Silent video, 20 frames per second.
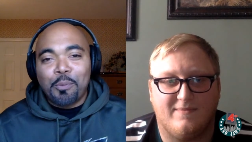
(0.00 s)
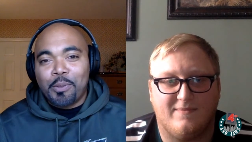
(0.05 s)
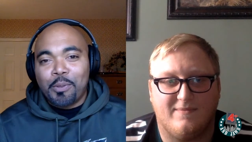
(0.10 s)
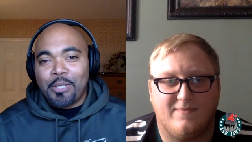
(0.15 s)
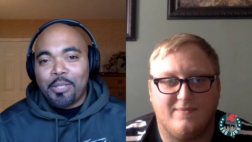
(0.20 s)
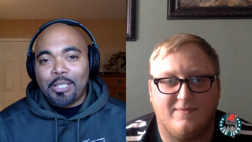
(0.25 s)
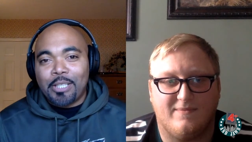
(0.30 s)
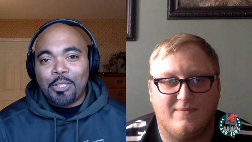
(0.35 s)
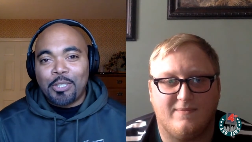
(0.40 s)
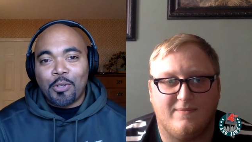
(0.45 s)

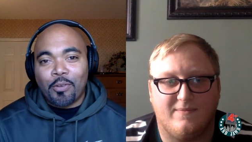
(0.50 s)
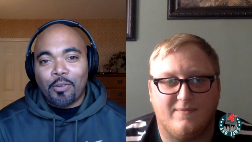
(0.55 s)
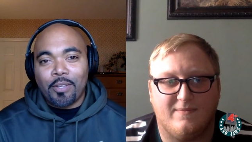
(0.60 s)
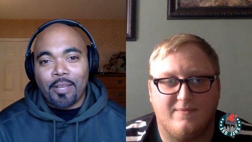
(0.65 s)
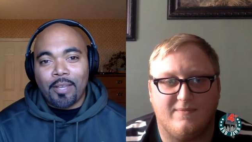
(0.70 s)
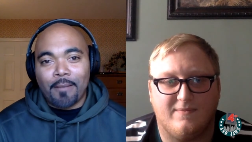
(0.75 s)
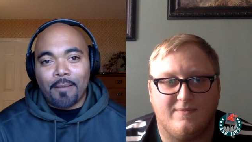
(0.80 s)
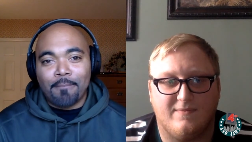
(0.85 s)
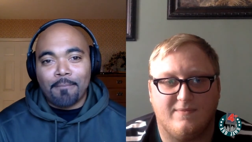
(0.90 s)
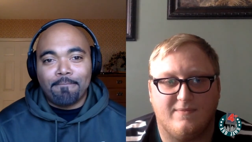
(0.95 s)
Speaker 1: what's your
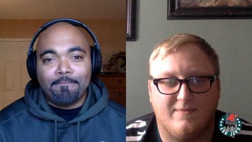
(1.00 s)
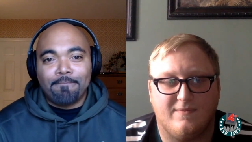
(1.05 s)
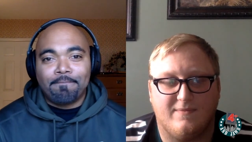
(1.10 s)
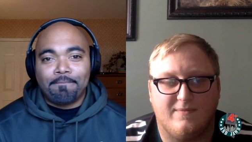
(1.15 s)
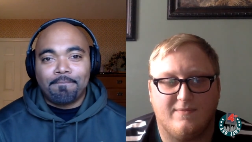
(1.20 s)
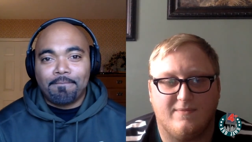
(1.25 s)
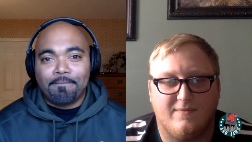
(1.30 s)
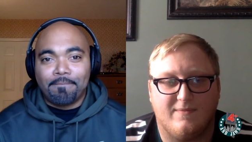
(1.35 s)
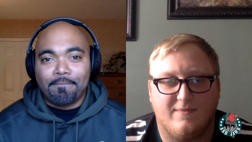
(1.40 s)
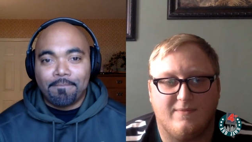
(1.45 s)
prediction on the
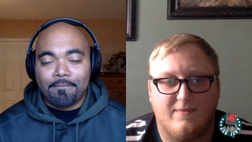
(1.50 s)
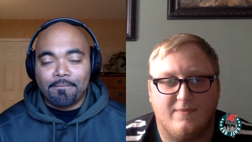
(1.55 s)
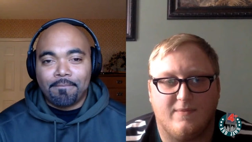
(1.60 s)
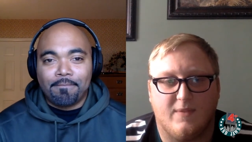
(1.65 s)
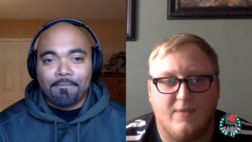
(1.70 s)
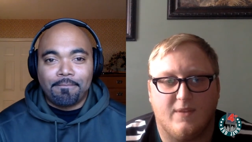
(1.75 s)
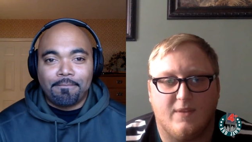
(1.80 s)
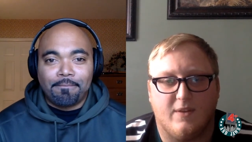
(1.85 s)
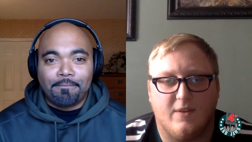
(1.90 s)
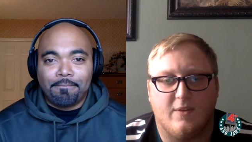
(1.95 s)
game?
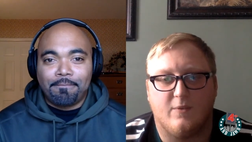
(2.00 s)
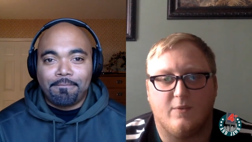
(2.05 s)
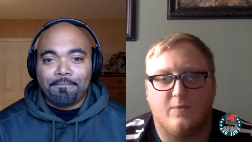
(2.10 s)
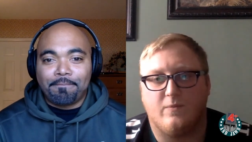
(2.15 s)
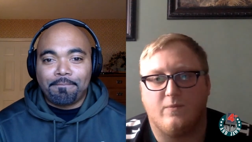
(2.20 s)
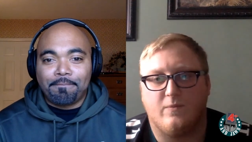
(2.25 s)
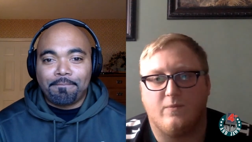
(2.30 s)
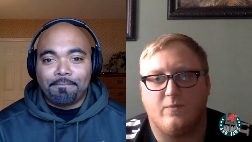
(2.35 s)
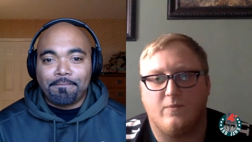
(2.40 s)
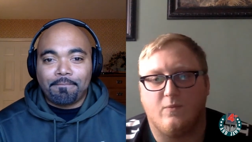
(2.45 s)

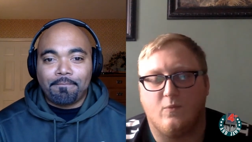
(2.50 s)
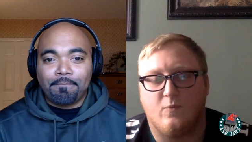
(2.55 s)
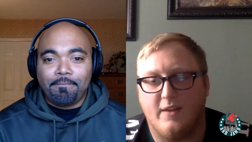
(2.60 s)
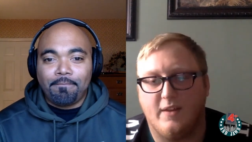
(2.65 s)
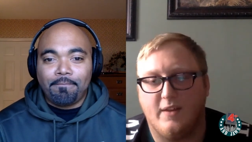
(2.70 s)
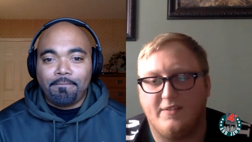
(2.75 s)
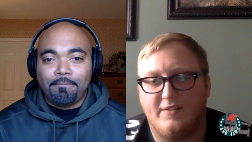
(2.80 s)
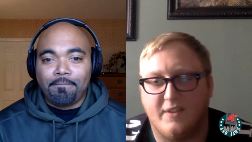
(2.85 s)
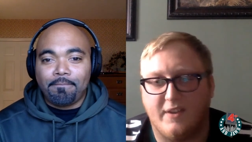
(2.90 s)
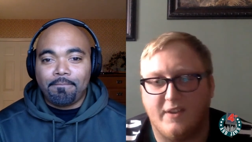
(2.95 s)
Speaker 2: Well,
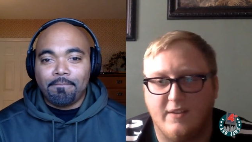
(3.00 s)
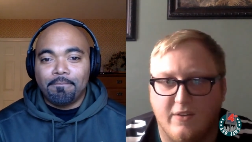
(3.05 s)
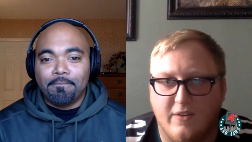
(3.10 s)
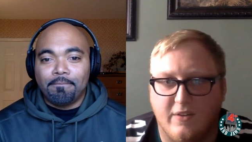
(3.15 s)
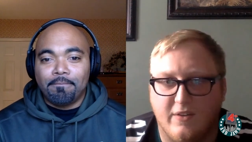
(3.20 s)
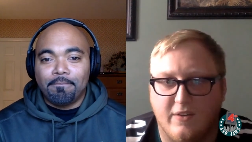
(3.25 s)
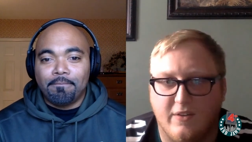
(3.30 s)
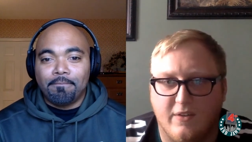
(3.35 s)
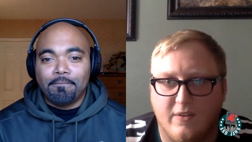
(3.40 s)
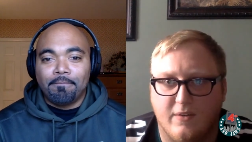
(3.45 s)
I said it
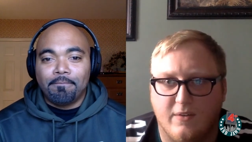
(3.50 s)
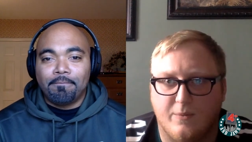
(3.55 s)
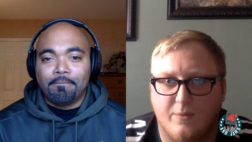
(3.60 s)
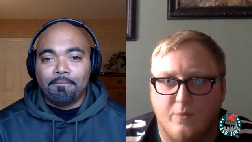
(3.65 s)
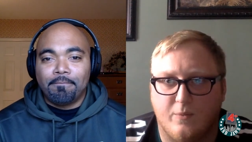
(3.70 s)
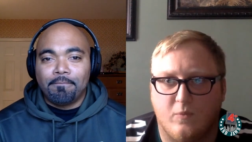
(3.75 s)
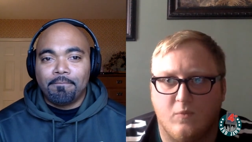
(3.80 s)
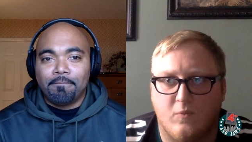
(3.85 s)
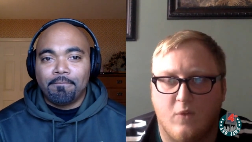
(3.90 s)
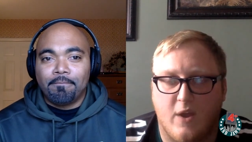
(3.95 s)
to
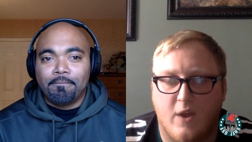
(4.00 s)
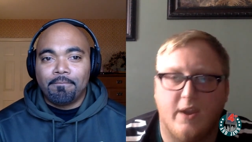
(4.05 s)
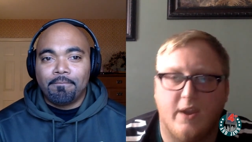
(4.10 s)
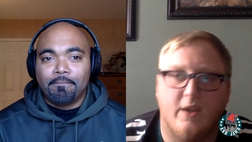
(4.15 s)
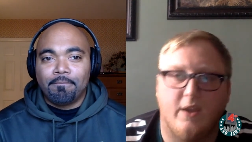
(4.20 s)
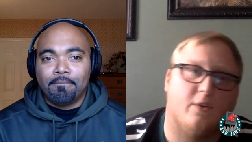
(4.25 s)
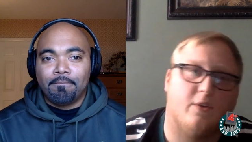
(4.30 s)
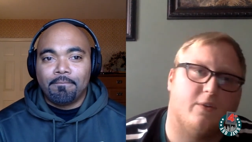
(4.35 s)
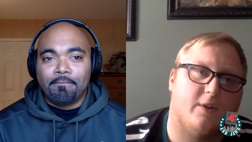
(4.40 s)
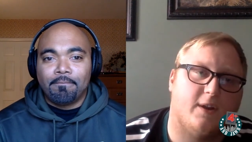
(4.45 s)

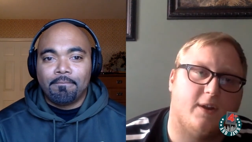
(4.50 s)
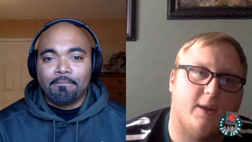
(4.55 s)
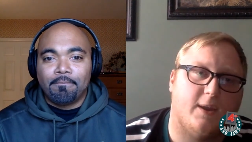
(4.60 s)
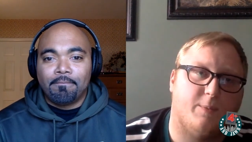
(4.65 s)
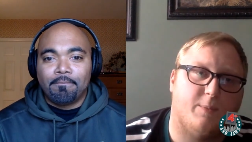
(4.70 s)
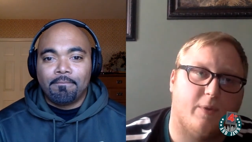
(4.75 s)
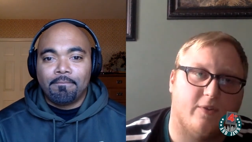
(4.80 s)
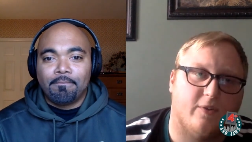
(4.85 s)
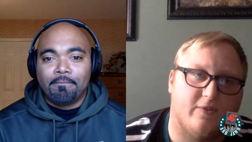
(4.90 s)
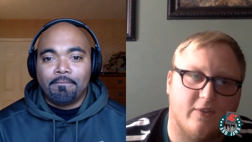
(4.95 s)
Ryan earlier.
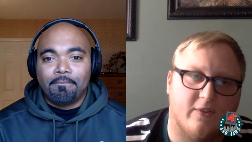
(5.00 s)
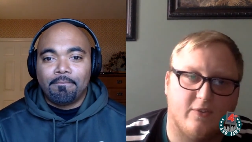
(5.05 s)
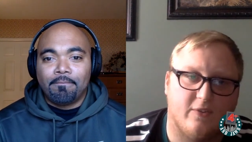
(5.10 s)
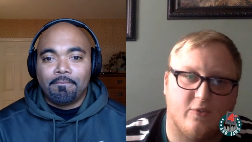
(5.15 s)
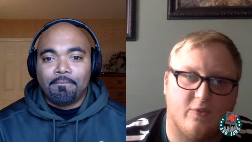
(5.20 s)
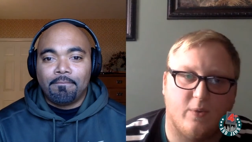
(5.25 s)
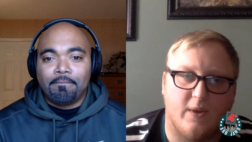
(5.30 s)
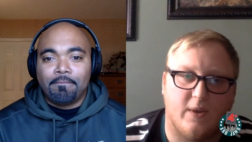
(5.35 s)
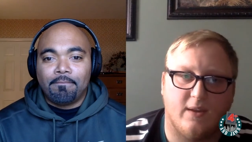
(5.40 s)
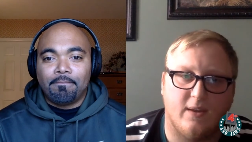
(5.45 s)
He posted a
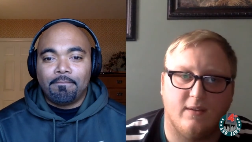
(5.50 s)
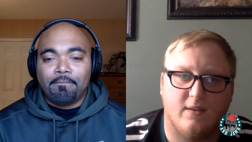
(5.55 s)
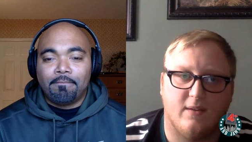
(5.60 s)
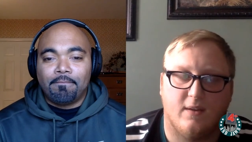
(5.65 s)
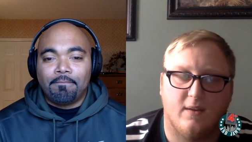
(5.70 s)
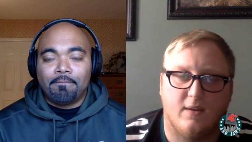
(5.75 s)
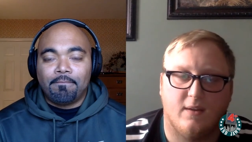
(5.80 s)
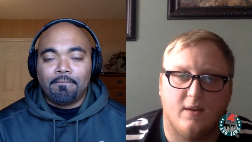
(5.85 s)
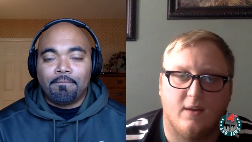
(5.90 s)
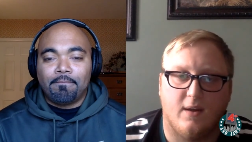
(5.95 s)
tweet
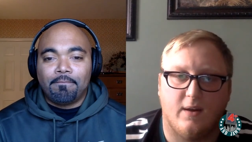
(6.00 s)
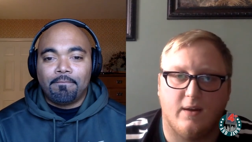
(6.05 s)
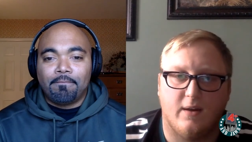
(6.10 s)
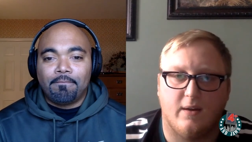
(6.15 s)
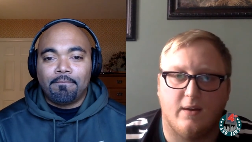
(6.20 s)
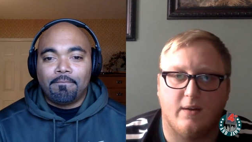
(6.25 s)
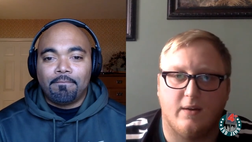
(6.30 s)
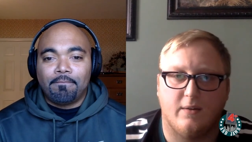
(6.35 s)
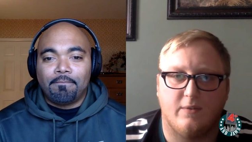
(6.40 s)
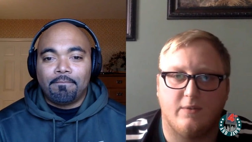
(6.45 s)

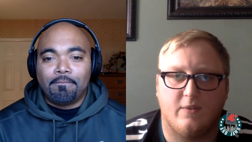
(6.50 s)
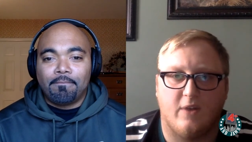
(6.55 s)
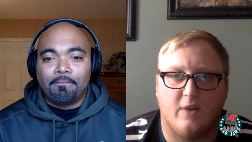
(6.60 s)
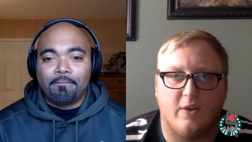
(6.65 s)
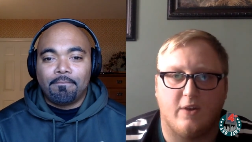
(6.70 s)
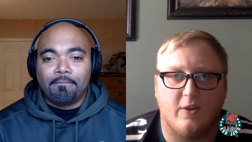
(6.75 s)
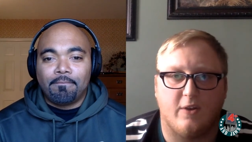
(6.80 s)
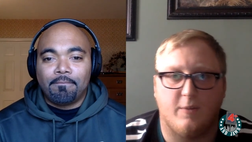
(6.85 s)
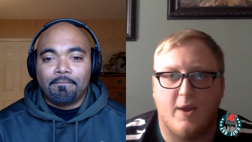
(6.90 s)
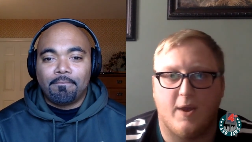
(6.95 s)
uh,
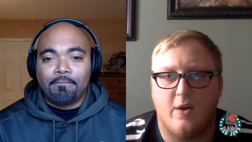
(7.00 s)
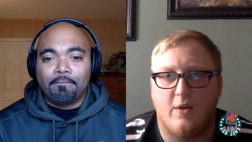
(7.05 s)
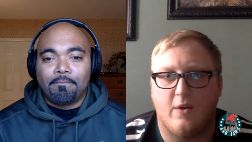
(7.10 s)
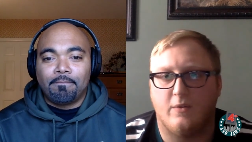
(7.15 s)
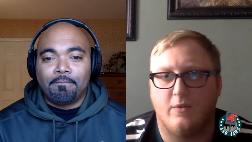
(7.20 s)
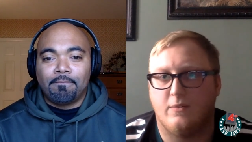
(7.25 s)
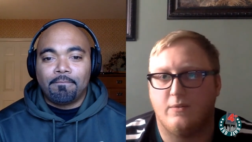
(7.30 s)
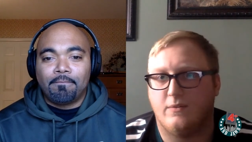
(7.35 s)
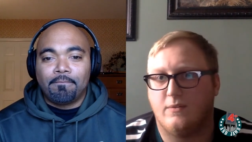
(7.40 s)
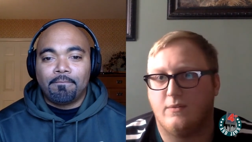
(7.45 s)
talking
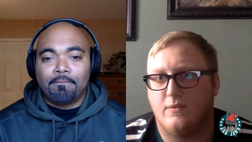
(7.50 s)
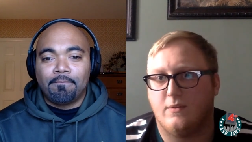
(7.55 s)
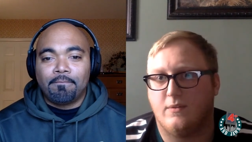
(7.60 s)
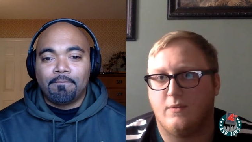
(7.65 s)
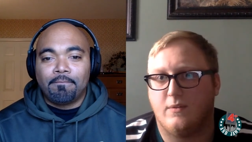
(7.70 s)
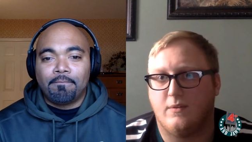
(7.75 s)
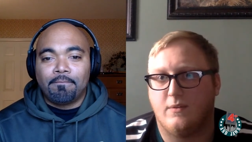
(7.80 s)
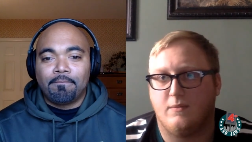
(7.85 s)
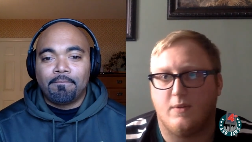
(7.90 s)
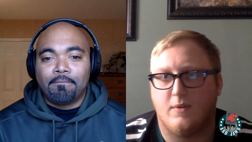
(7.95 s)
about,
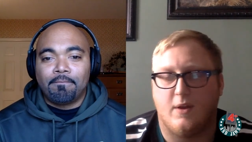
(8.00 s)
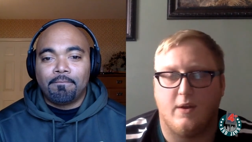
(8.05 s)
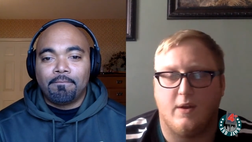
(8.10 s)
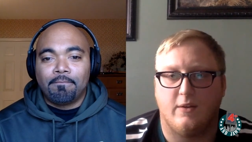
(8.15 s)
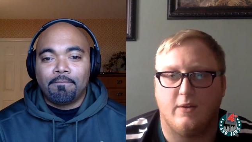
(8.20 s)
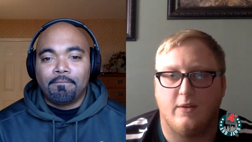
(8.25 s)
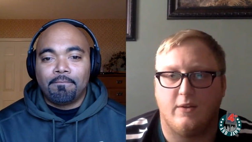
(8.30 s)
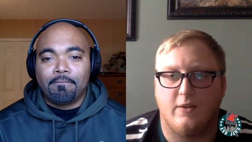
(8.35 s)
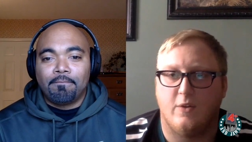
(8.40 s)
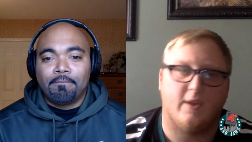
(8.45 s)

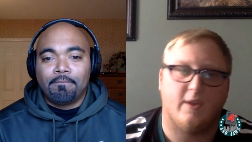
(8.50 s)
uh, you